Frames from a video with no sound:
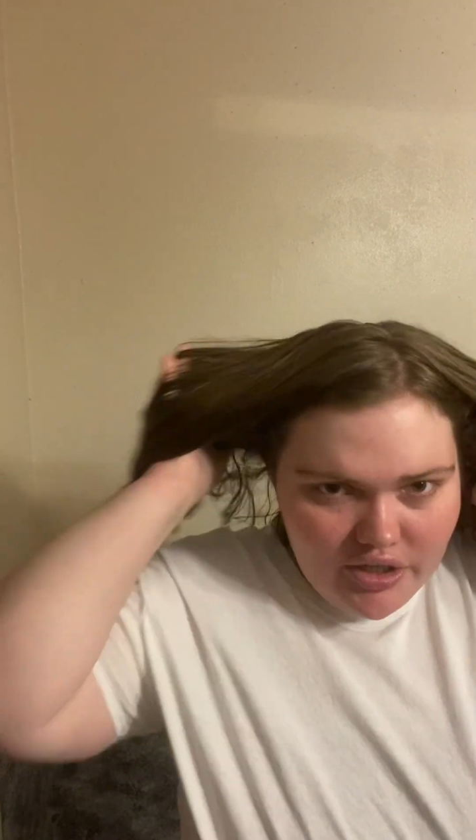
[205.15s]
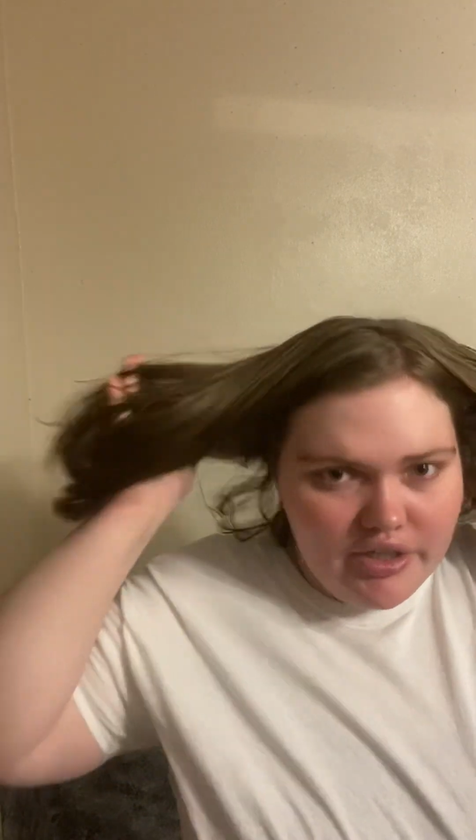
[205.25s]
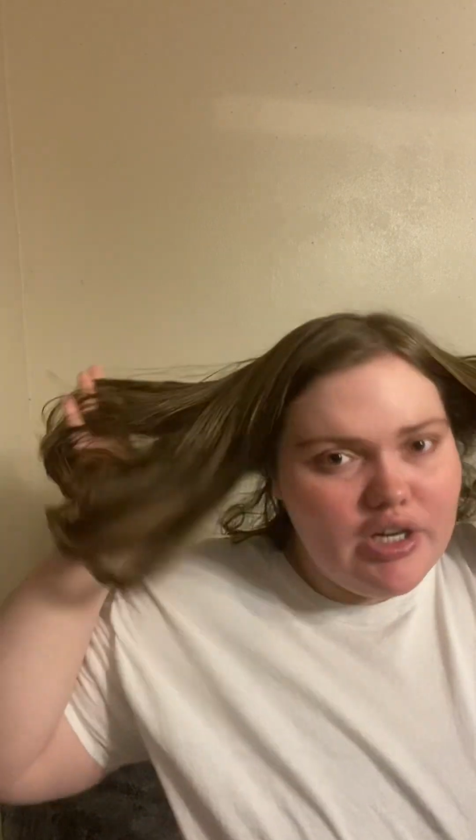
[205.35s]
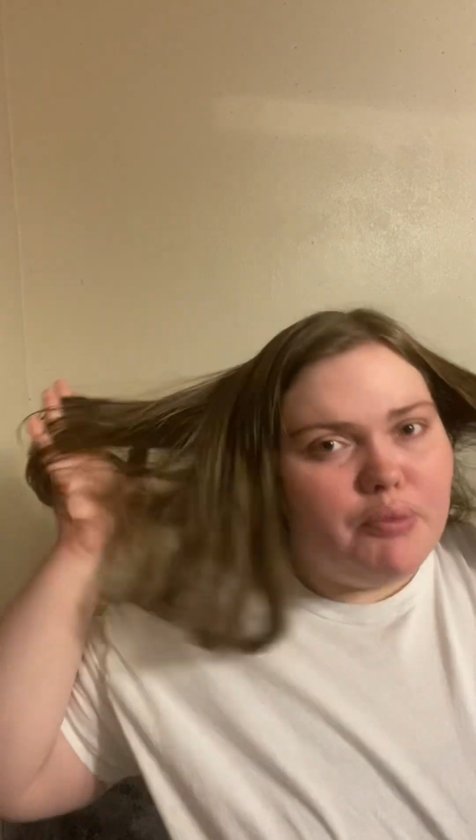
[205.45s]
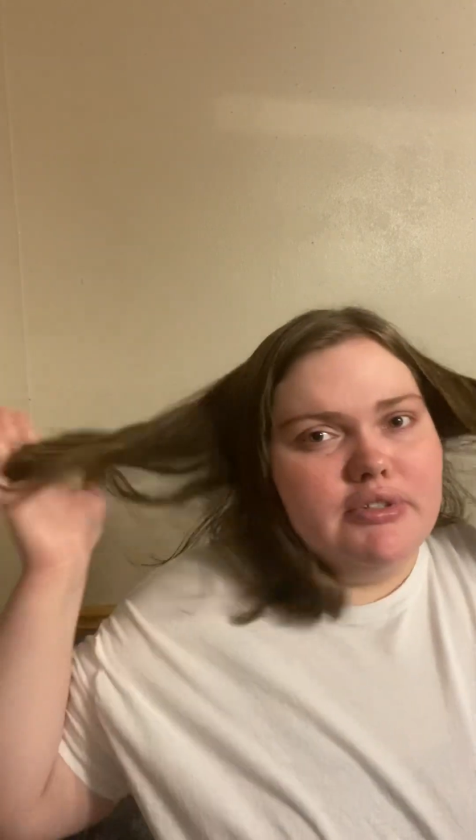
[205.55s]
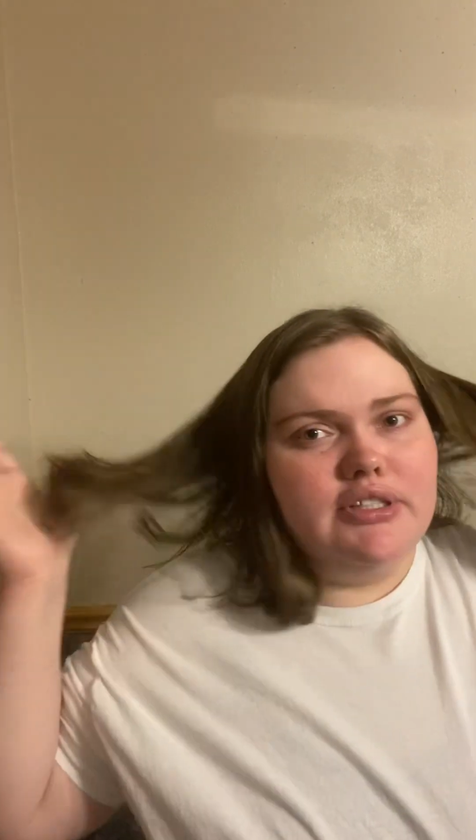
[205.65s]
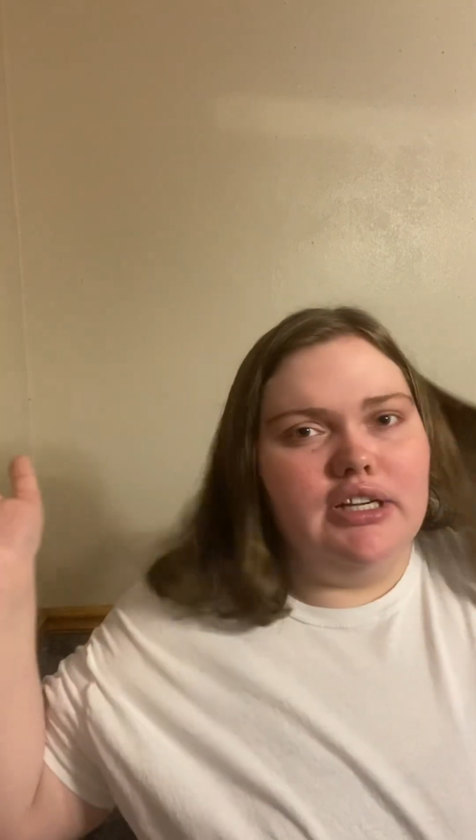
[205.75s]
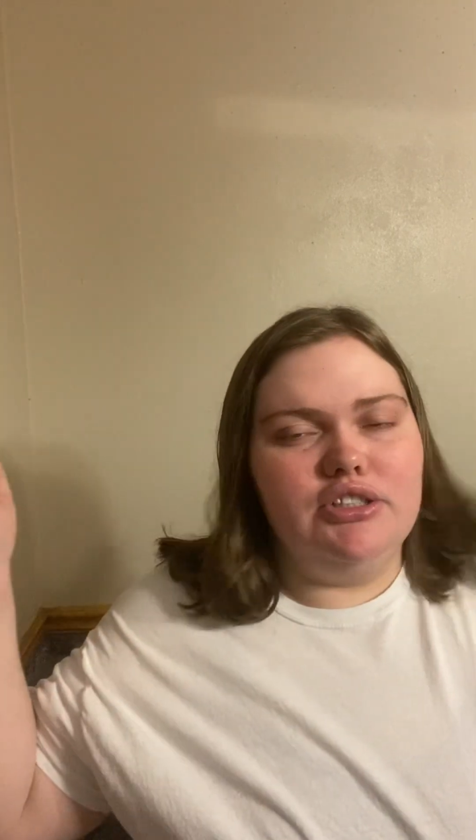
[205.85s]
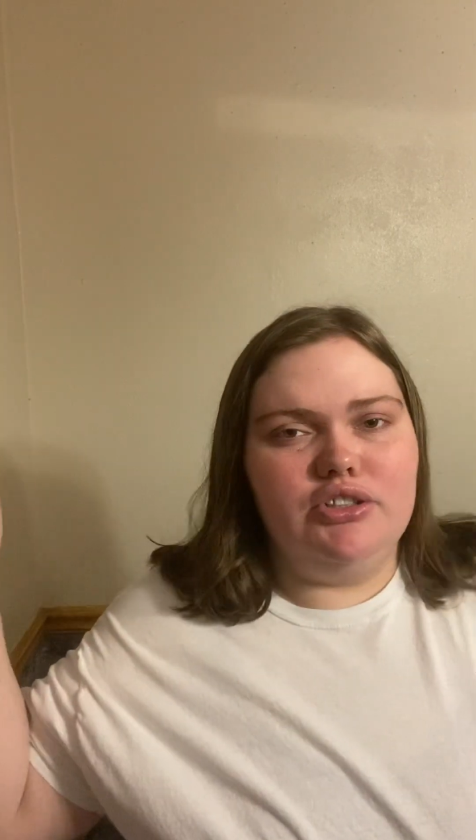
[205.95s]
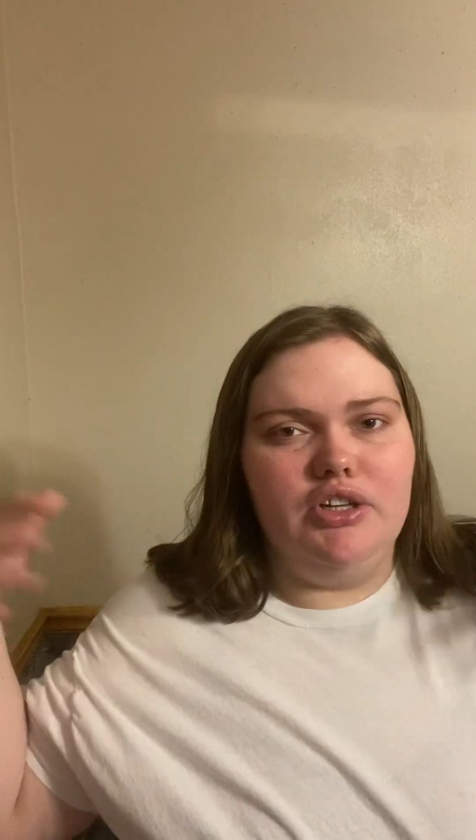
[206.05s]
you know,
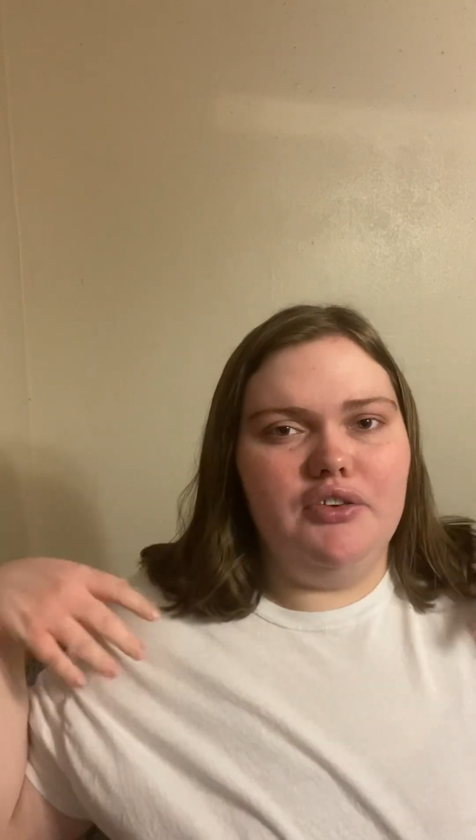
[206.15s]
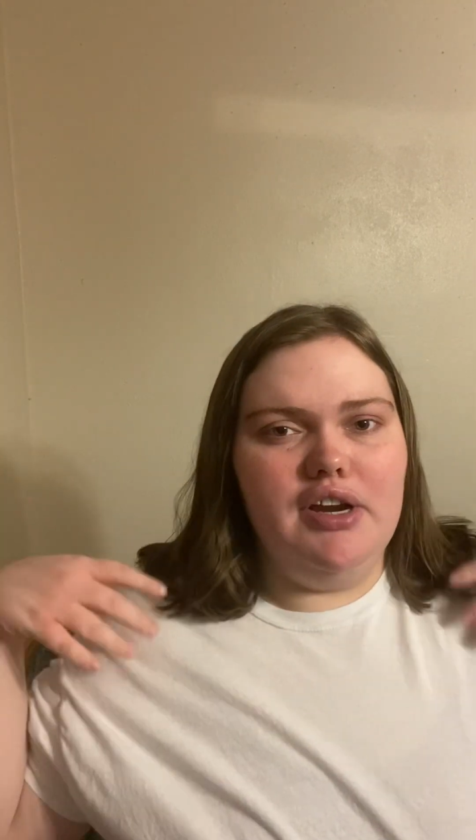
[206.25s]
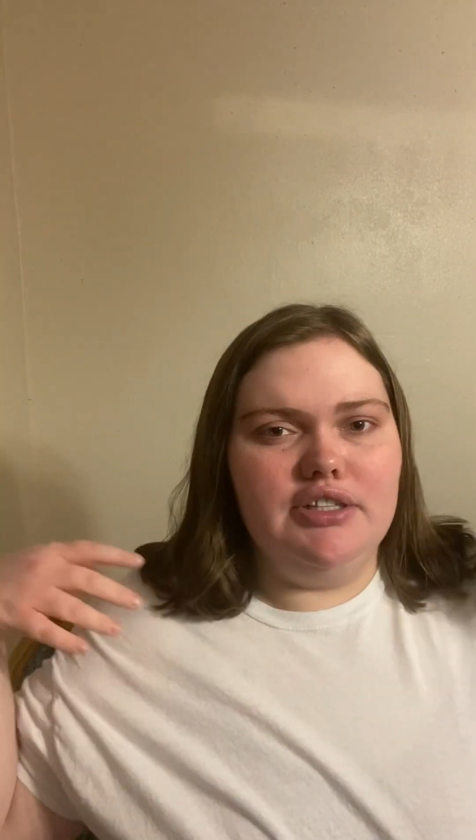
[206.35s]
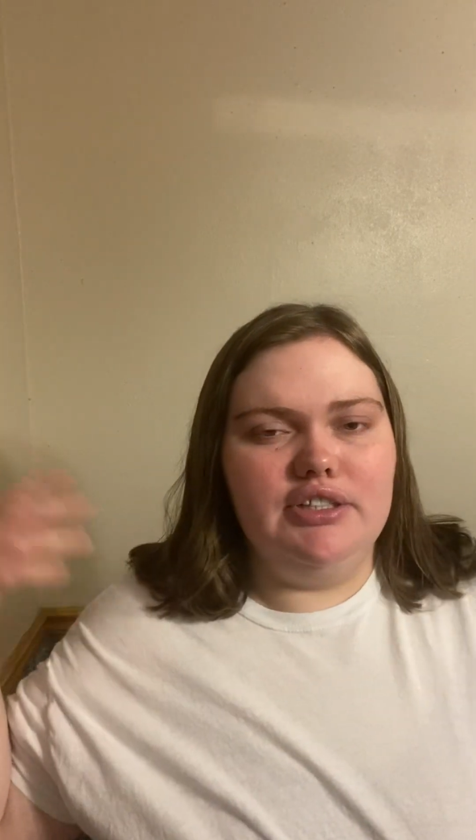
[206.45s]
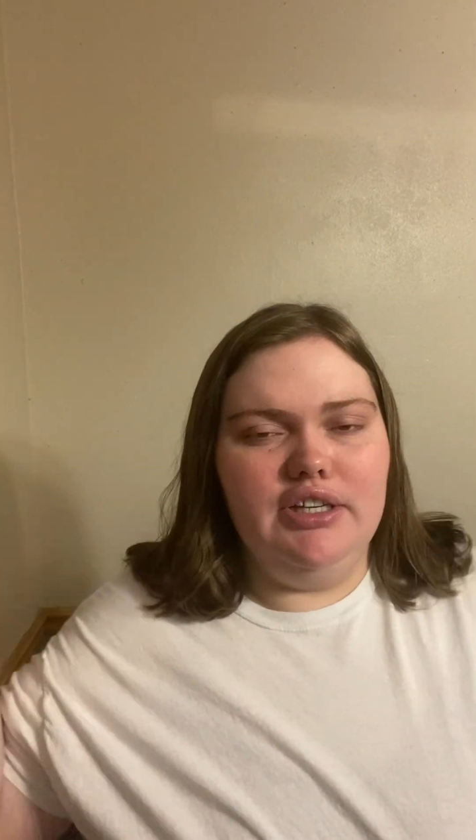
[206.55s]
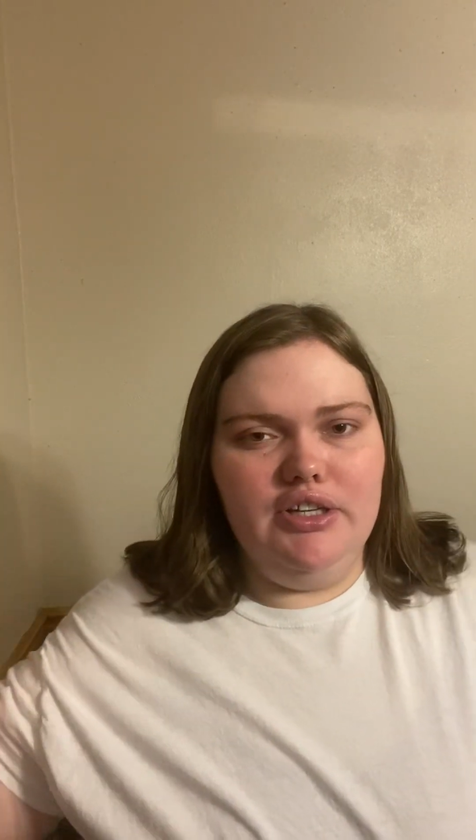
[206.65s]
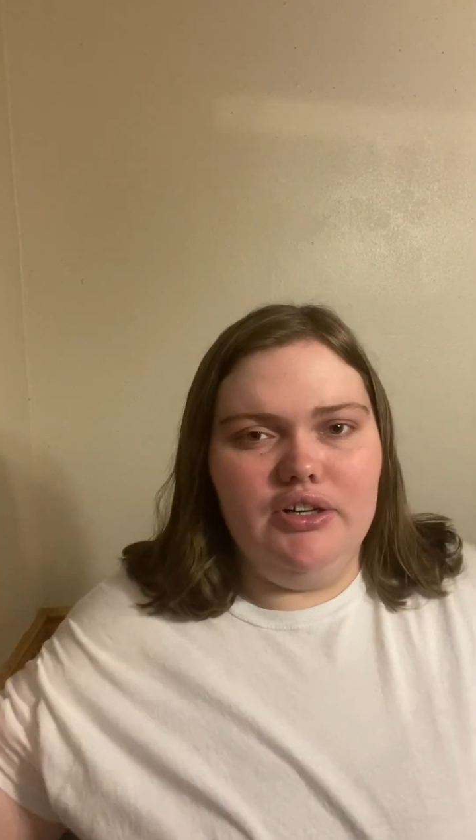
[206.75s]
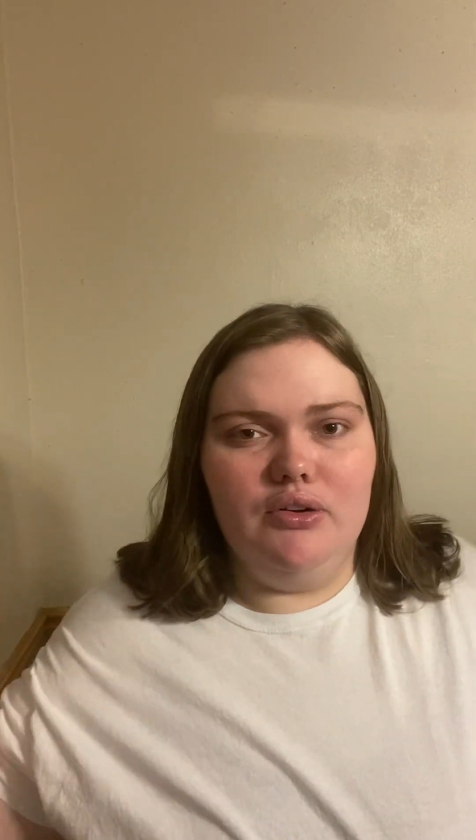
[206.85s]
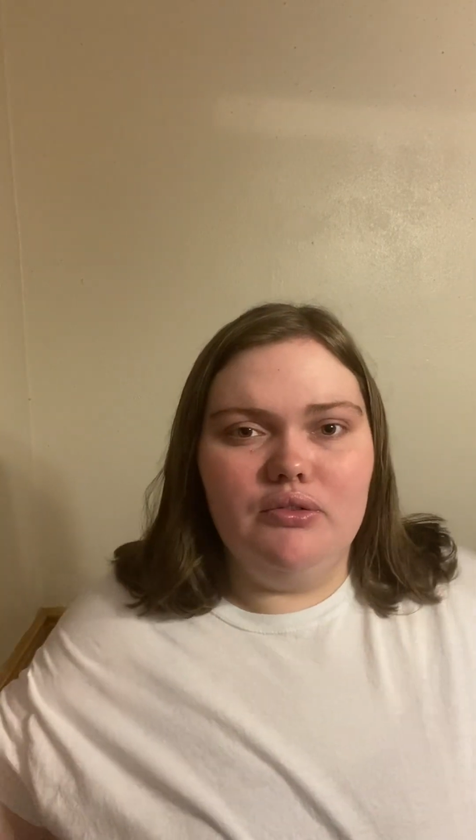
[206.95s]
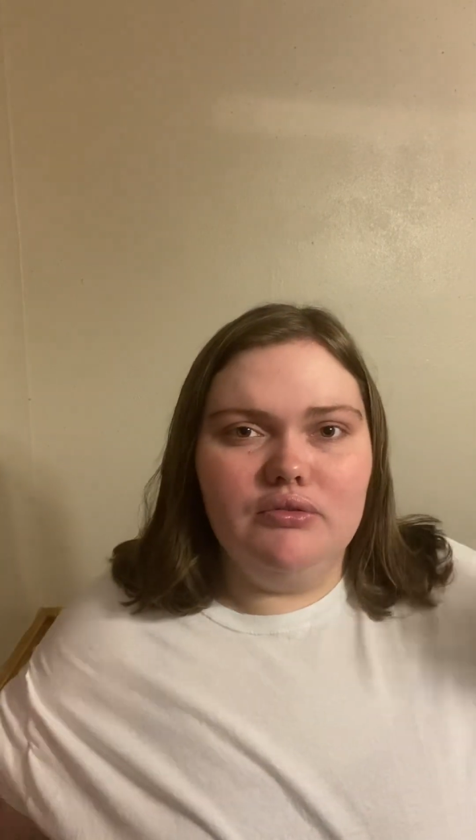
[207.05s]
potentially reaching, you
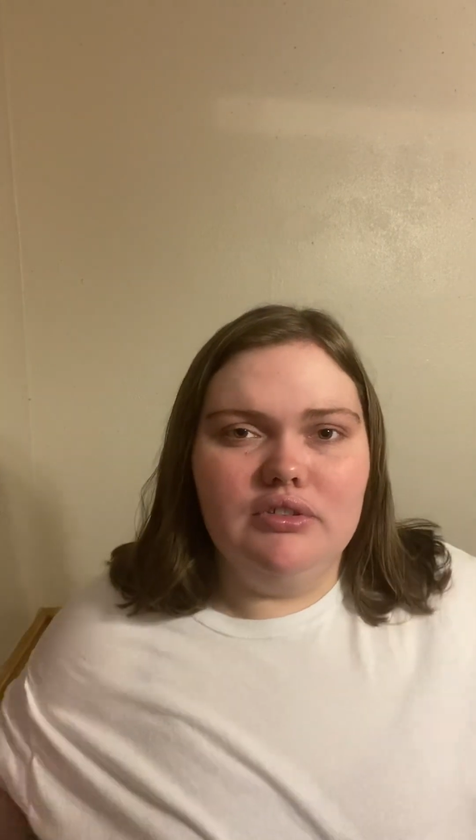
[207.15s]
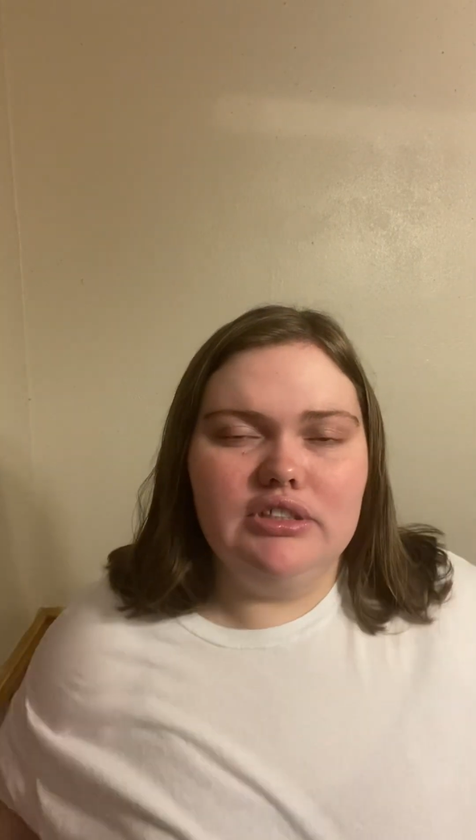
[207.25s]
know,